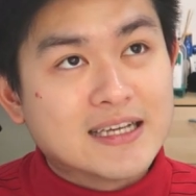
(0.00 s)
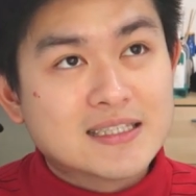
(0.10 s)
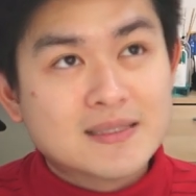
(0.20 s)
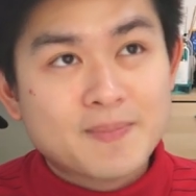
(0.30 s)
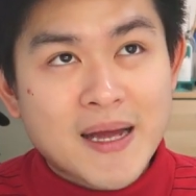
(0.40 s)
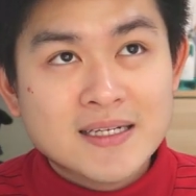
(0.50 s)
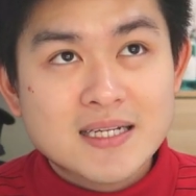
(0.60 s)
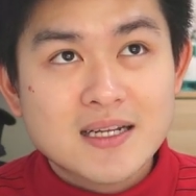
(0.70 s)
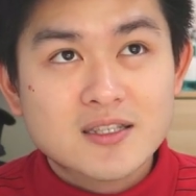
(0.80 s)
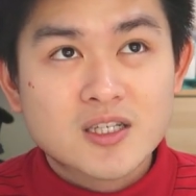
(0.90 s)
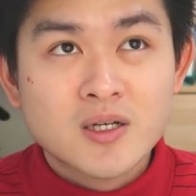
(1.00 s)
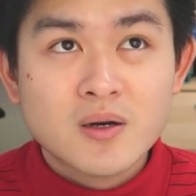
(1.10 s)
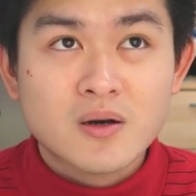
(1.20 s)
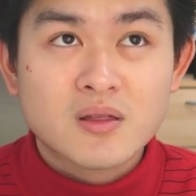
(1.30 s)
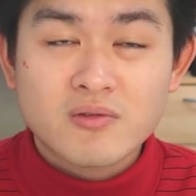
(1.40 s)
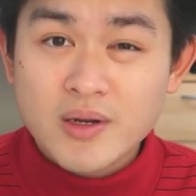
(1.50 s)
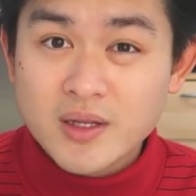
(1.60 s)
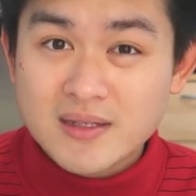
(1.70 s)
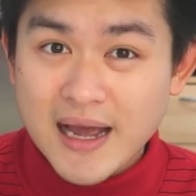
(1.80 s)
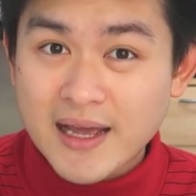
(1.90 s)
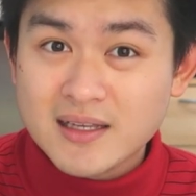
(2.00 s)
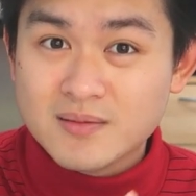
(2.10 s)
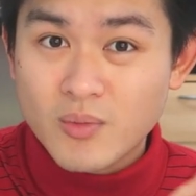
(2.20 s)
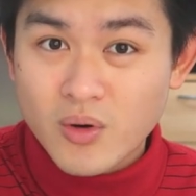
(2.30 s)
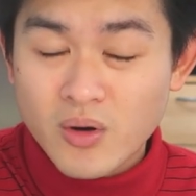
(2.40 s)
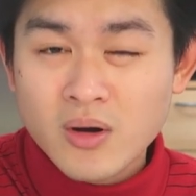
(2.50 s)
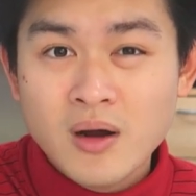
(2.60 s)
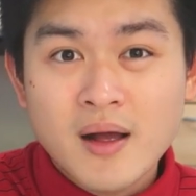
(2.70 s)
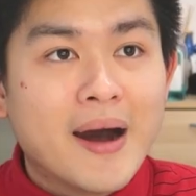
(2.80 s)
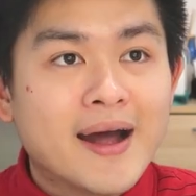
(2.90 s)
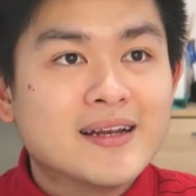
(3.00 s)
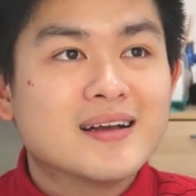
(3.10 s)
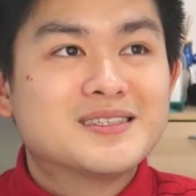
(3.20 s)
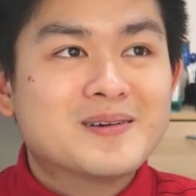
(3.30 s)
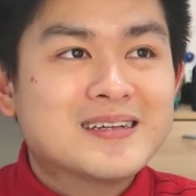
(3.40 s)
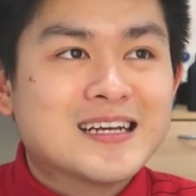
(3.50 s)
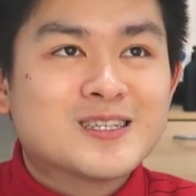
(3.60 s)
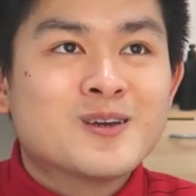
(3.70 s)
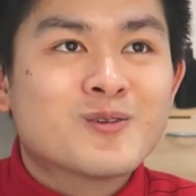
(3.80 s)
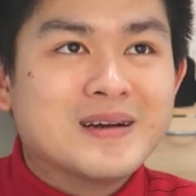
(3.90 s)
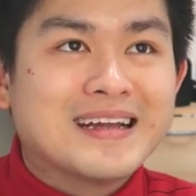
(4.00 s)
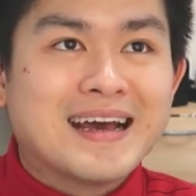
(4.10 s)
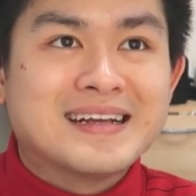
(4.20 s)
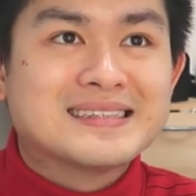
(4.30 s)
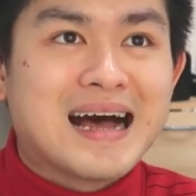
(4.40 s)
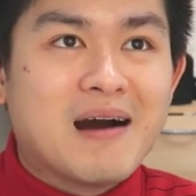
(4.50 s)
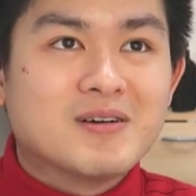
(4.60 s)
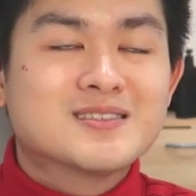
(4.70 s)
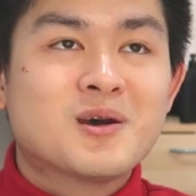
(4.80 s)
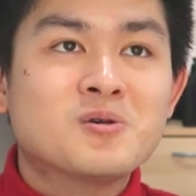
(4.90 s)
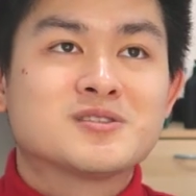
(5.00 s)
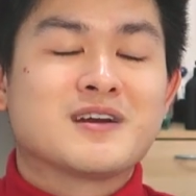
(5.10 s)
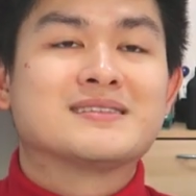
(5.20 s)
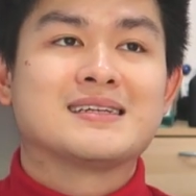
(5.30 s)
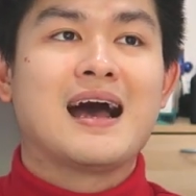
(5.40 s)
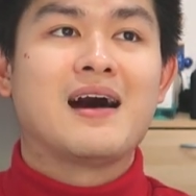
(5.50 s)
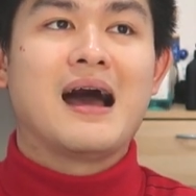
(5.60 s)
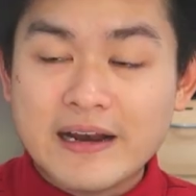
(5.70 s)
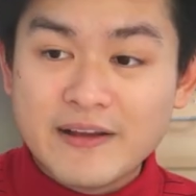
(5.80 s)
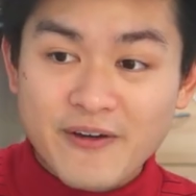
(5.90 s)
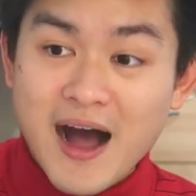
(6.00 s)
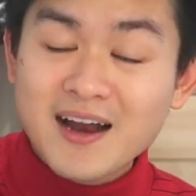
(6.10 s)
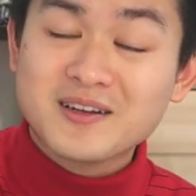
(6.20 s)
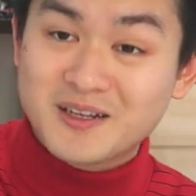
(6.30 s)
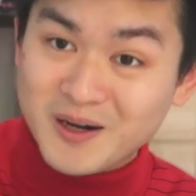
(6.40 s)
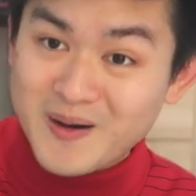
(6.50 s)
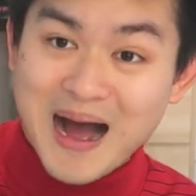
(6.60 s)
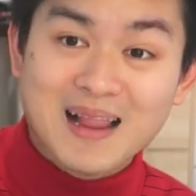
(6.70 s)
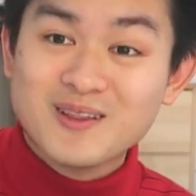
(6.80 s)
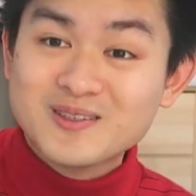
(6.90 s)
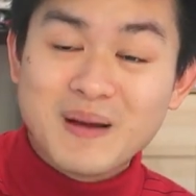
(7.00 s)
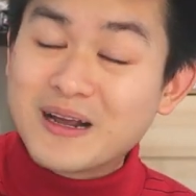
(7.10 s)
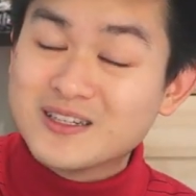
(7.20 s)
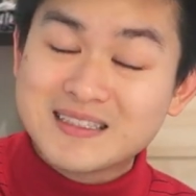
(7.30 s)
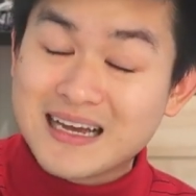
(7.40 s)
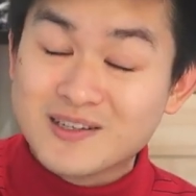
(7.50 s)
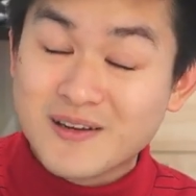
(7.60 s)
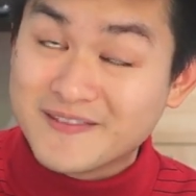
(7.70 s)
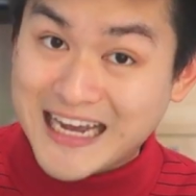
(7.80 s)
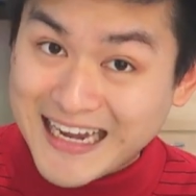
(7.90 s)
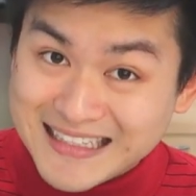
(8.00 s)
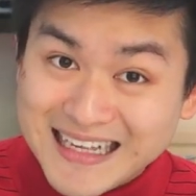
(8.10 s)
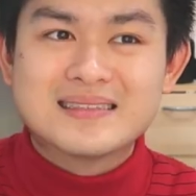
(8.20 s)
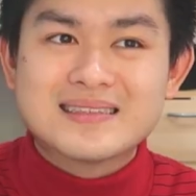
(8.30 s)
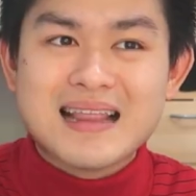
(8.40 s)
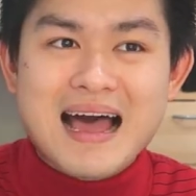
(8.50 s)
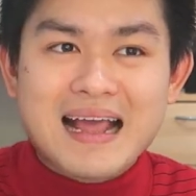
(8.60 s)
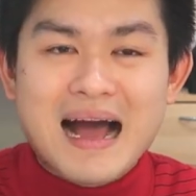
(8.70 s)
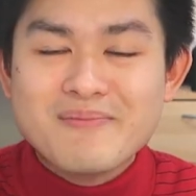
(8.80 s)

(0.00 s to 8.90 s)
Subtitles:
I spent 2 or 3 days more. But during that 2-3 days, I was so stressed out. If I don't go, I lose my consecutive days. It's like